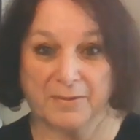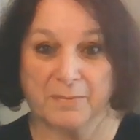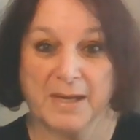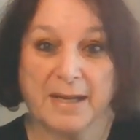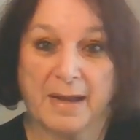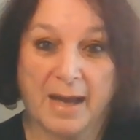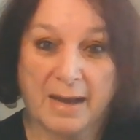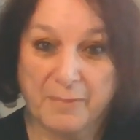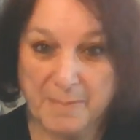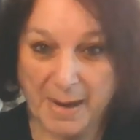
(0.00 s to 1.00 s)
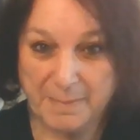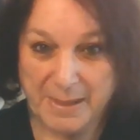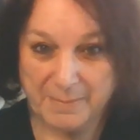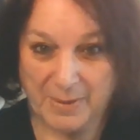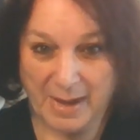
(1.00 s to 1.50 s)
in the reading, I remind
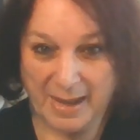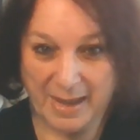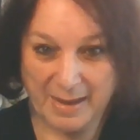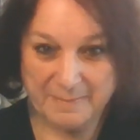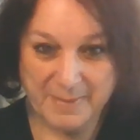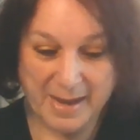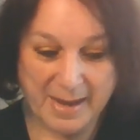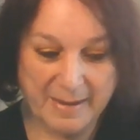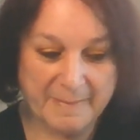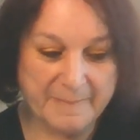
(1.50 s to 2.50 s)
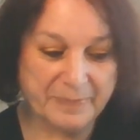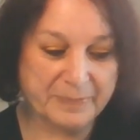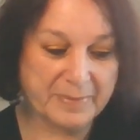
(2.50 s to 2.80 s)
people I am